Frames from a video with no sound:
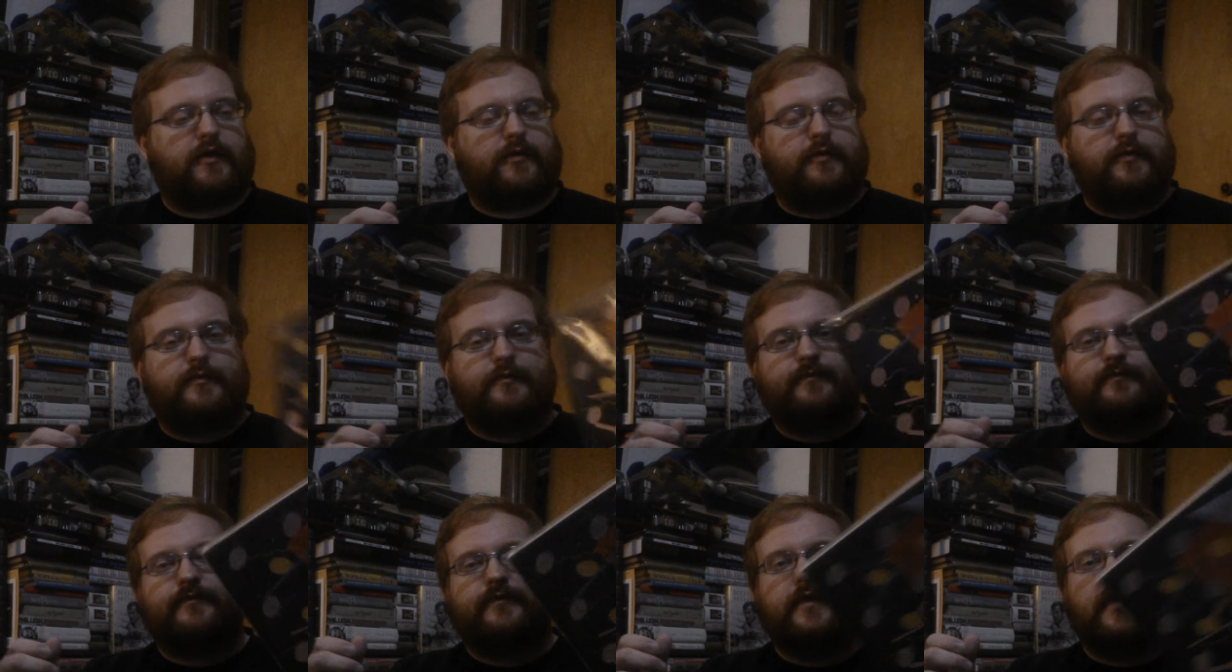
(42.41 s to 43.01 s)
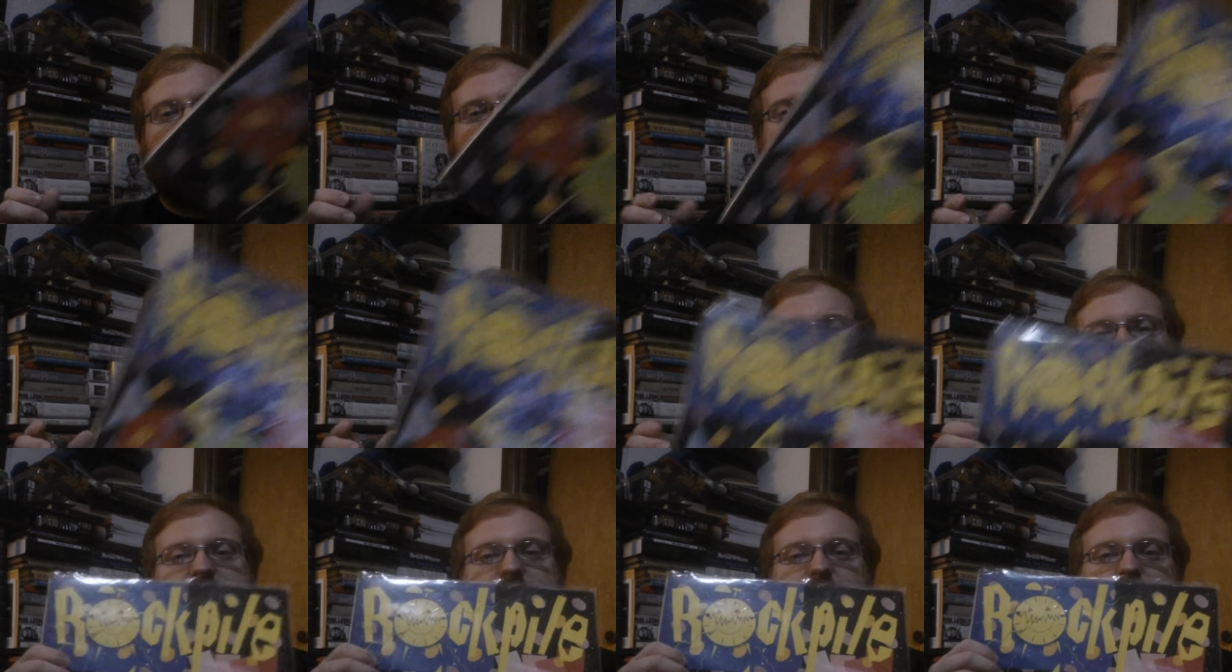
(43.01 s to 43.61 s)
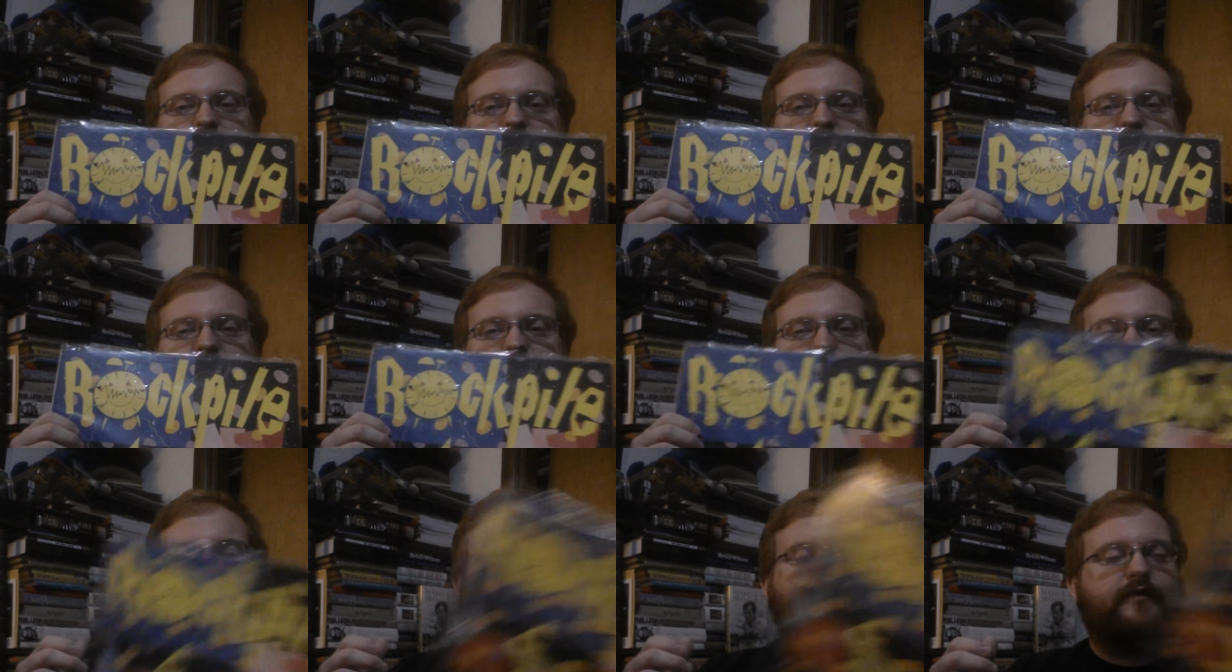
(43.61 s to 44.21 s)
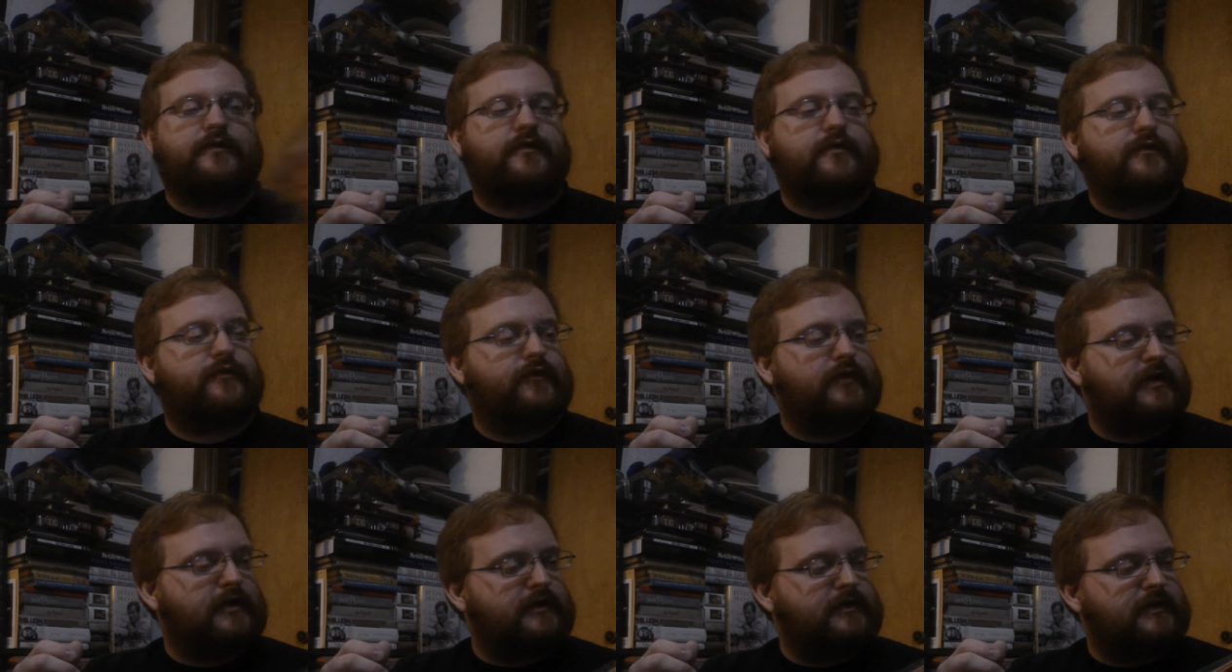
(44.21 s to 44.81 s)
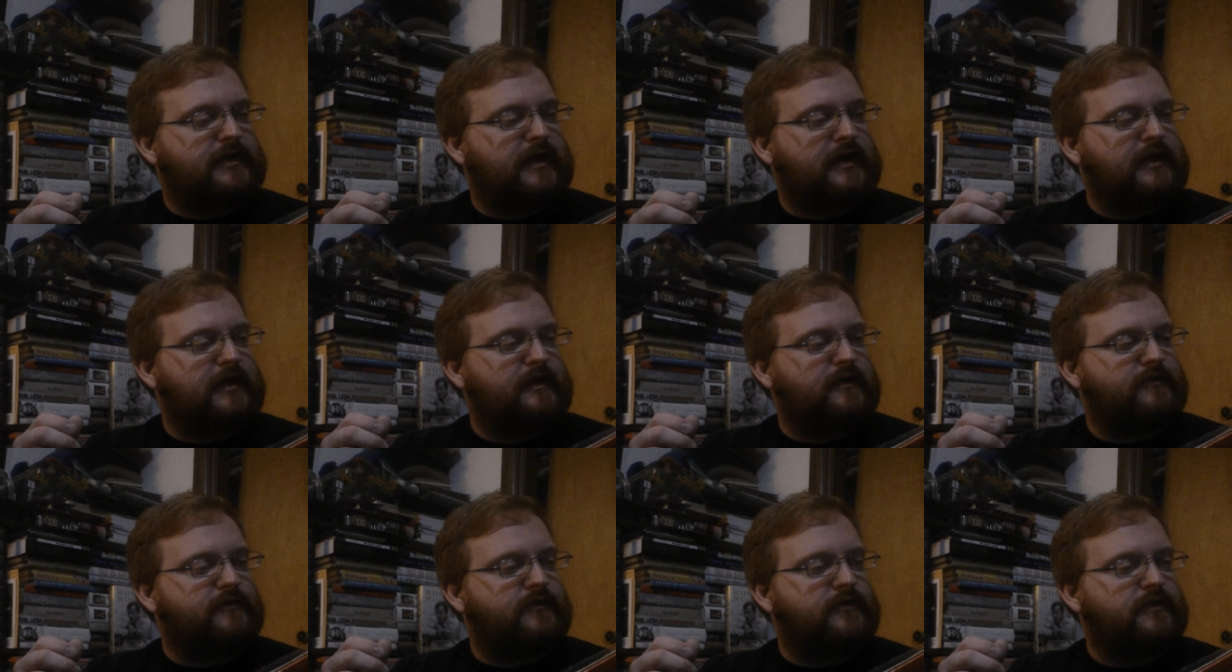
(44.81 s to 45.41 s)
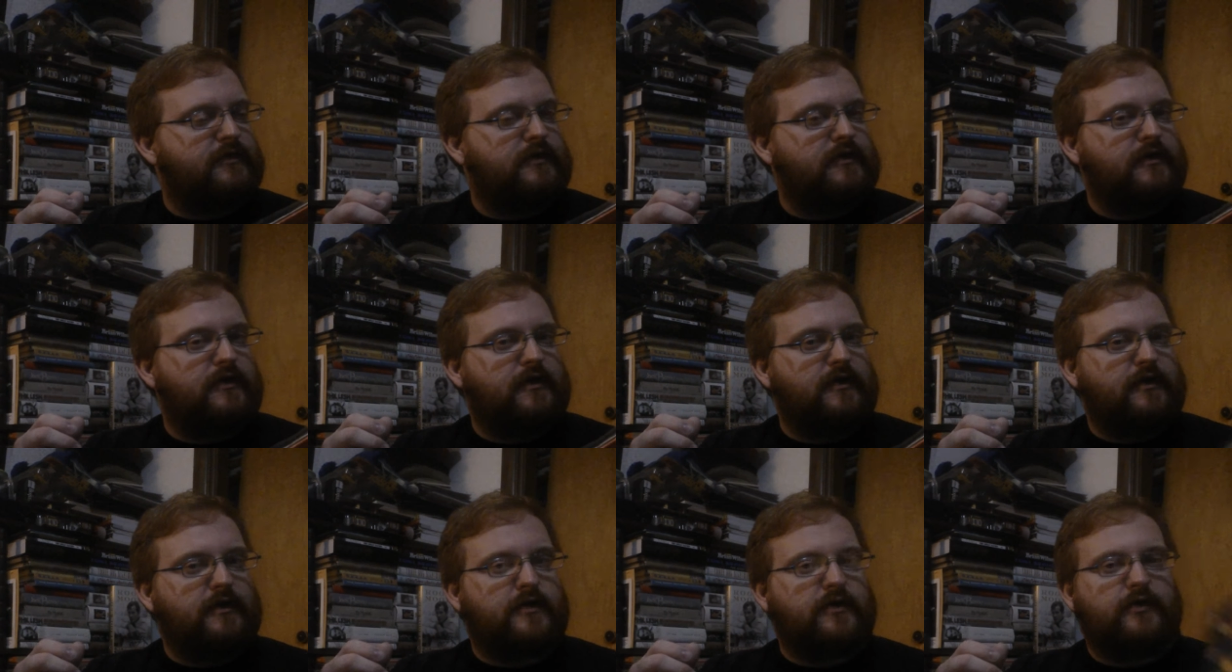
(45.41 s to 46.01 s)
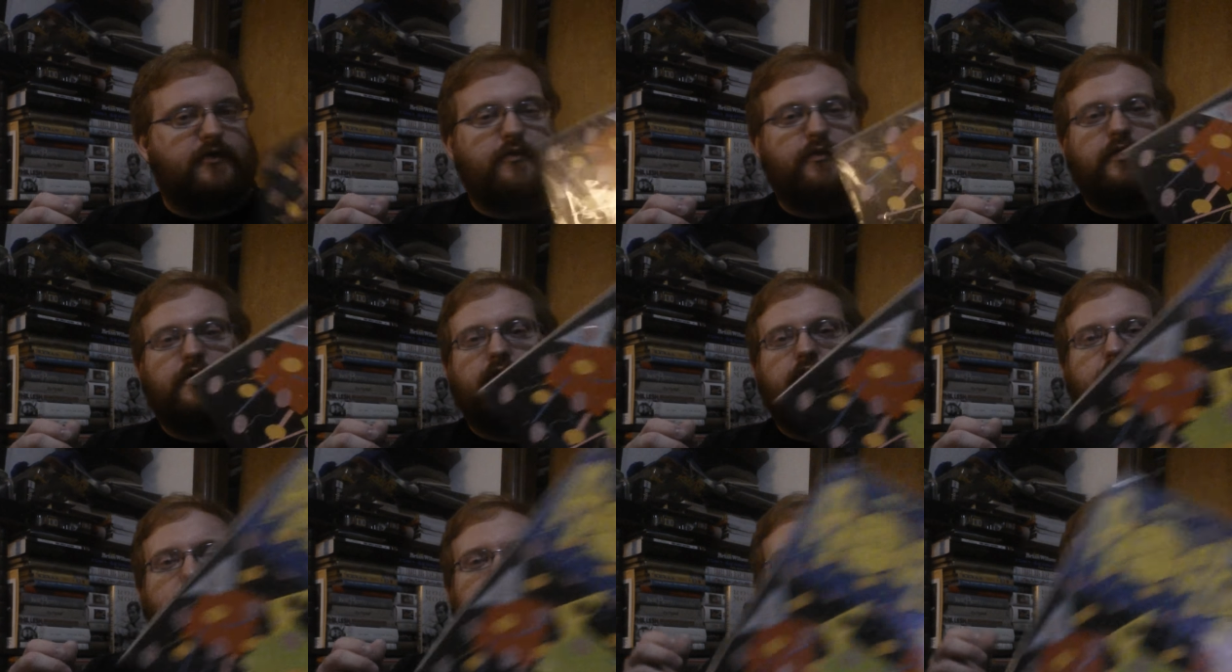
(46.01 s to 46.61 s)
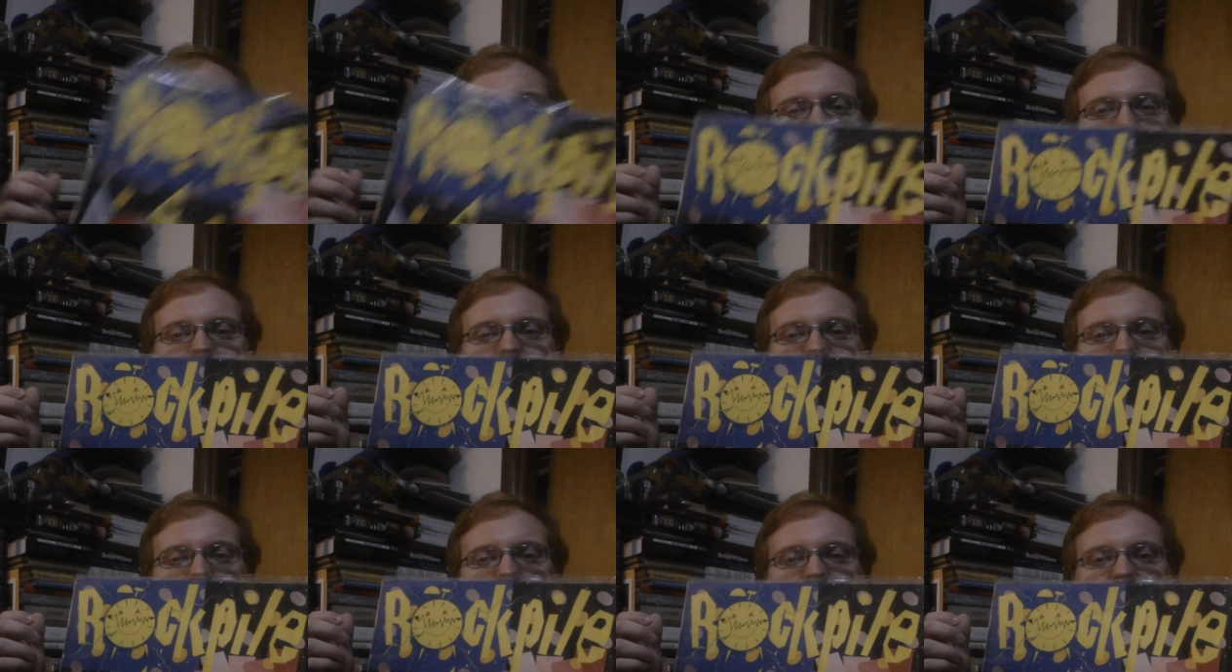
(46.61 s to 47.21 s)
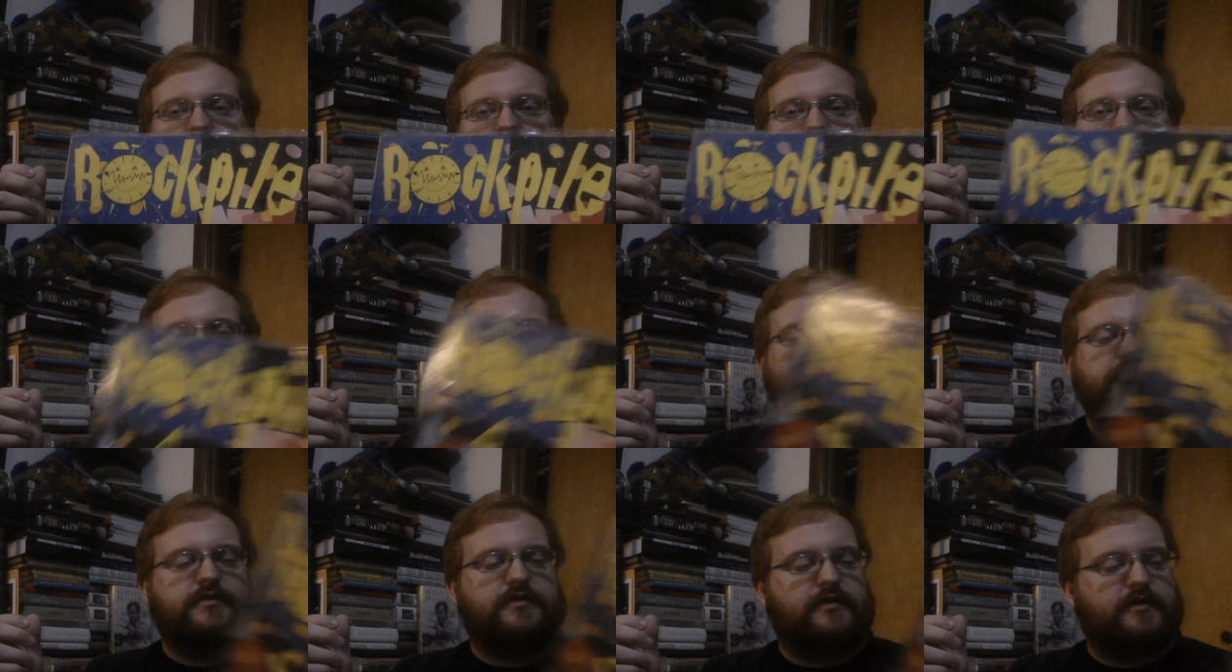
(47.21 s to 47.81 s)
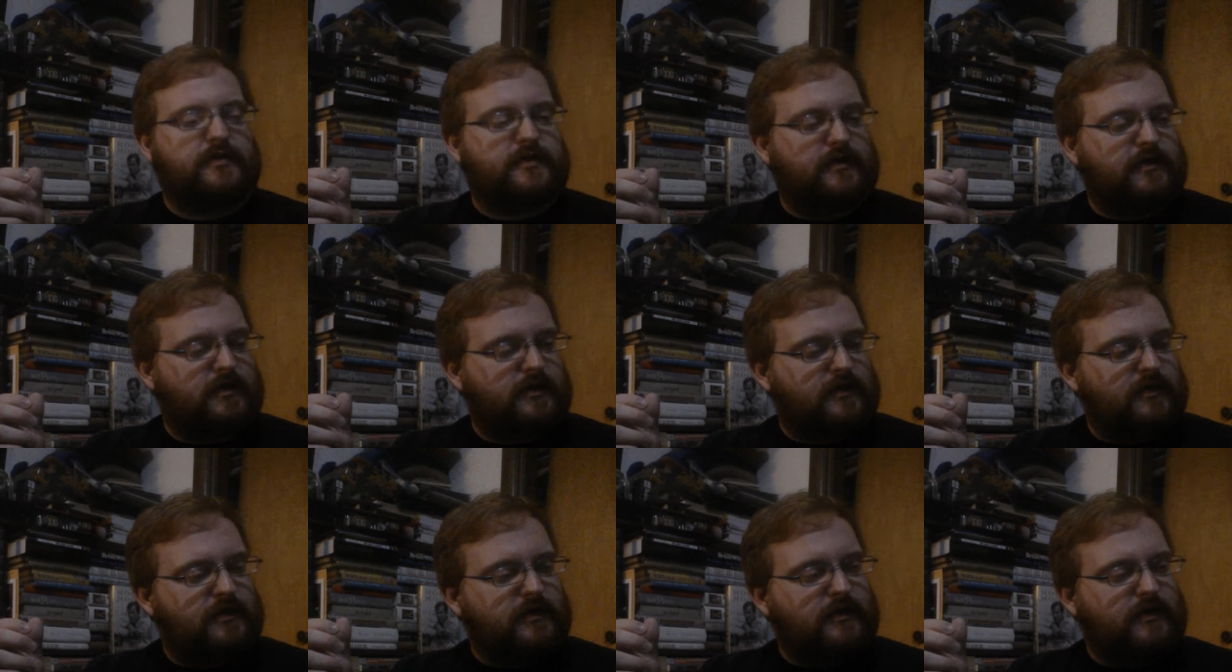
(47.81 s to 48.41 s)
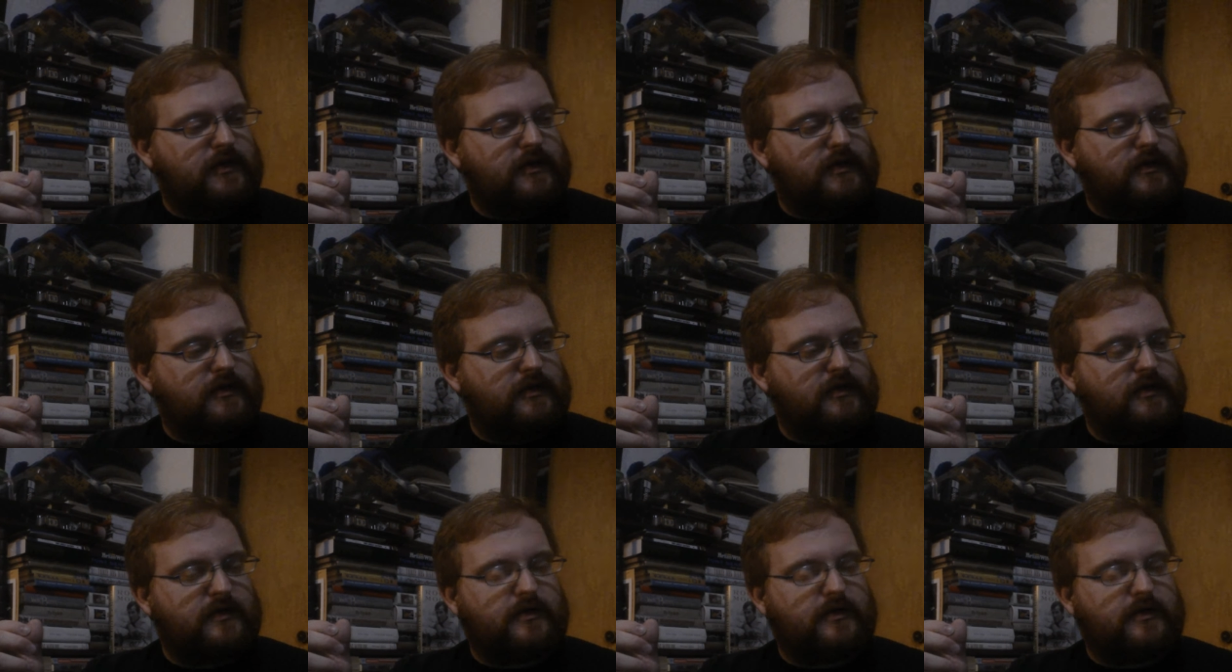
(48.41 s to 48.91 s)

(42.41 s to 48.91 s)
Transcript: album. Got several of these from my friend Dave, who sells records. And